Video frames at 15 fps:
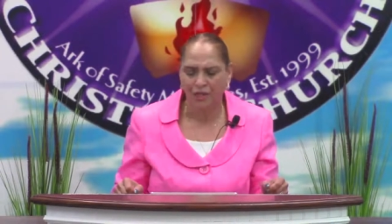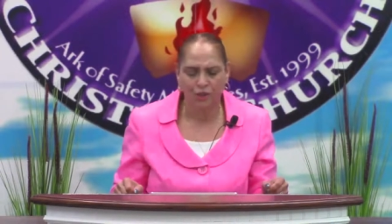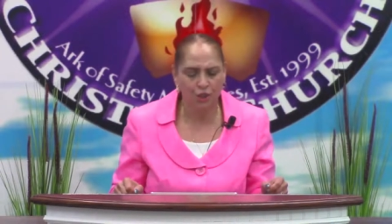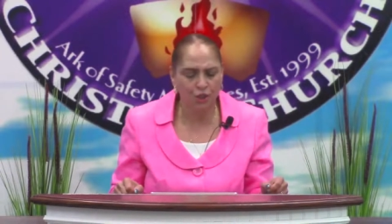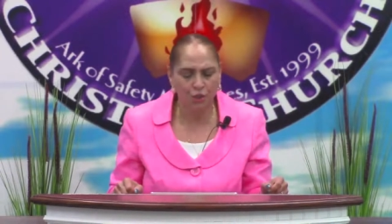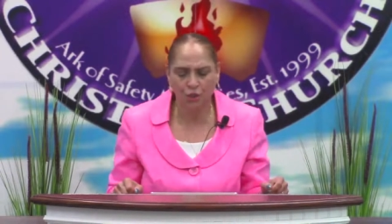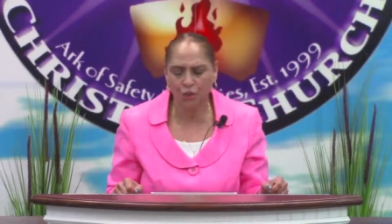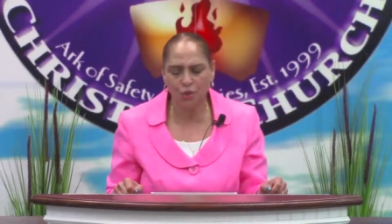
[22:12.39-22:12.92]

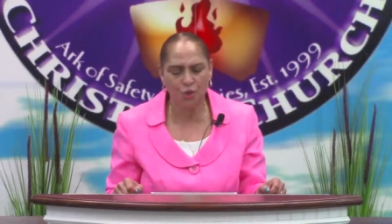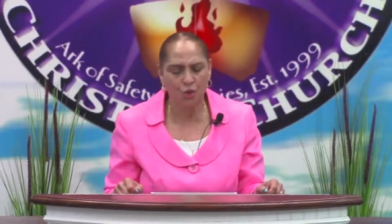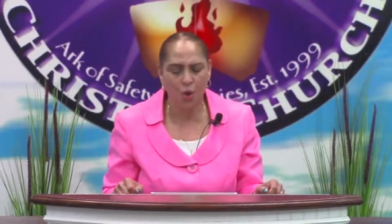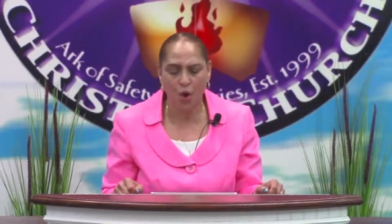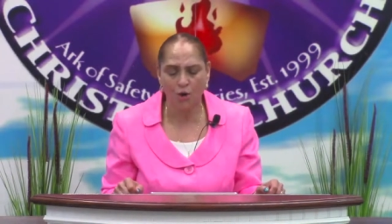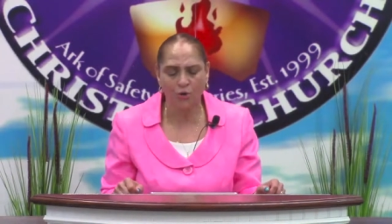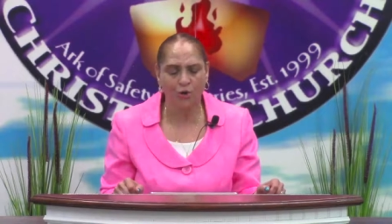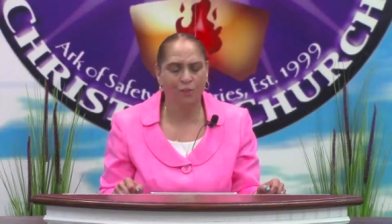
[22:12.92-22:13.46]
to do
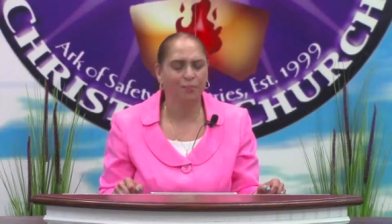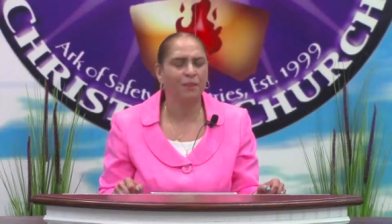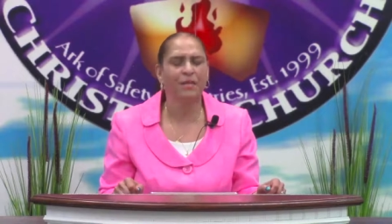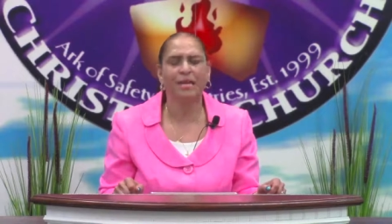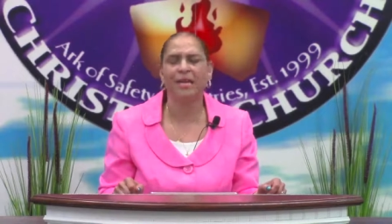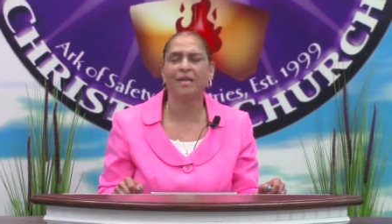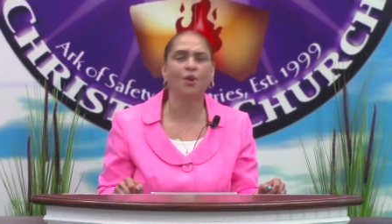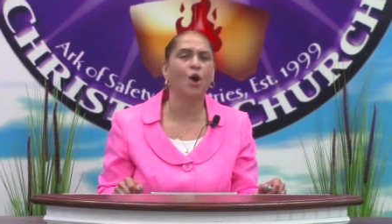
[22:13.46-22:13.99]
on your
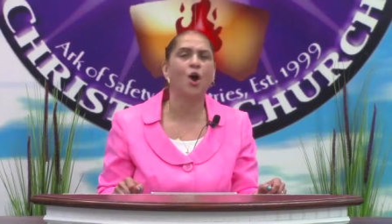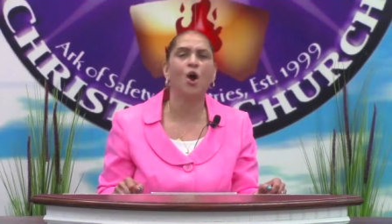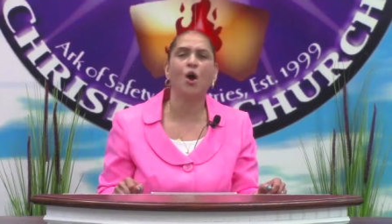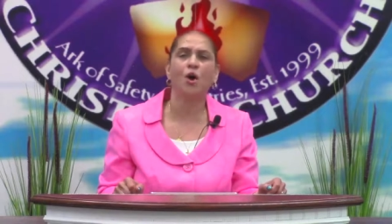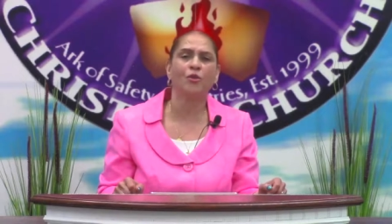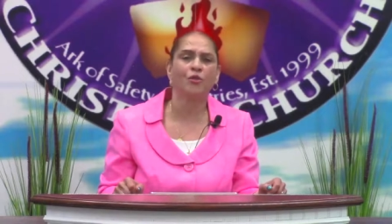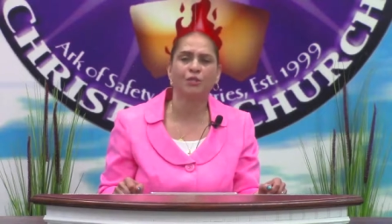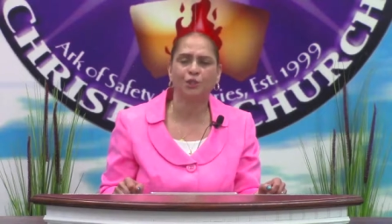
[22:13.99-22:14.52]
plate,
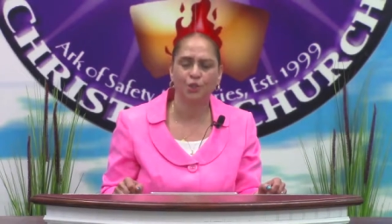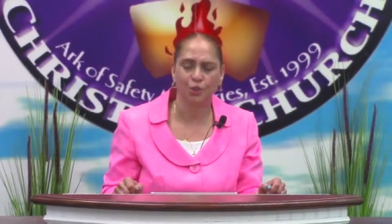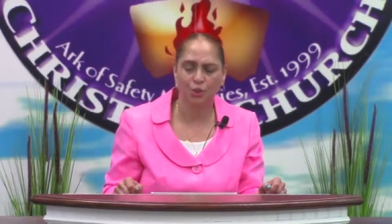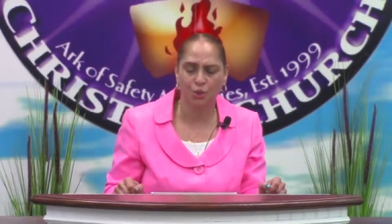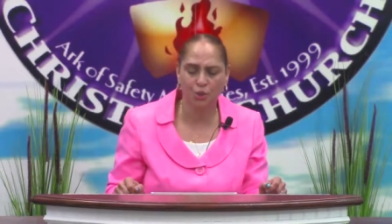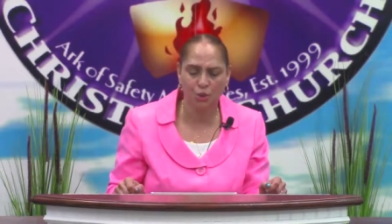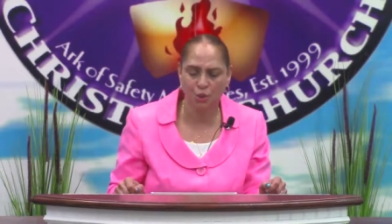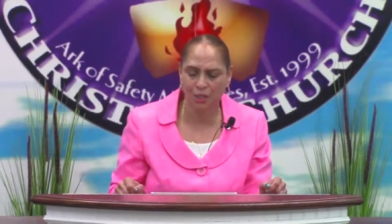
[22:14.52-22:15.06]
all the
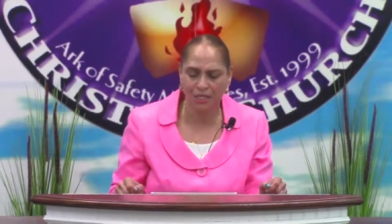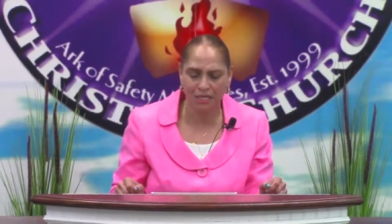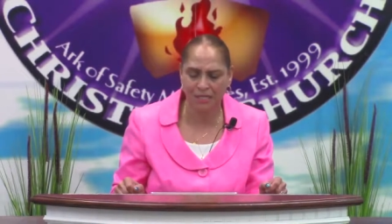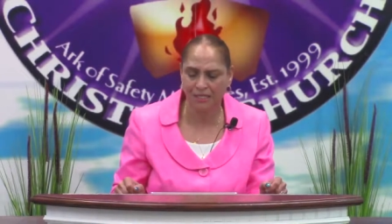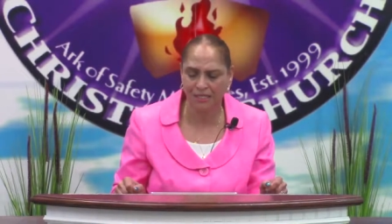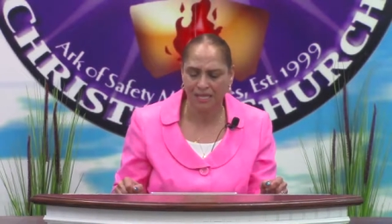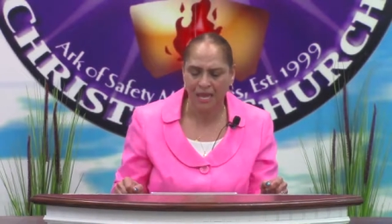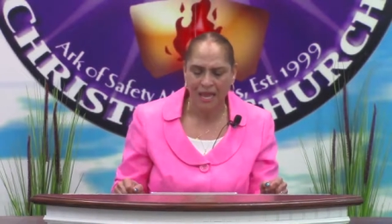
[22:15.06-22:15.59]
to-do
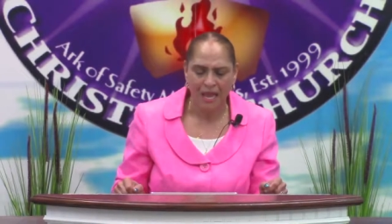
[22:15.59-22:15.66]
lists,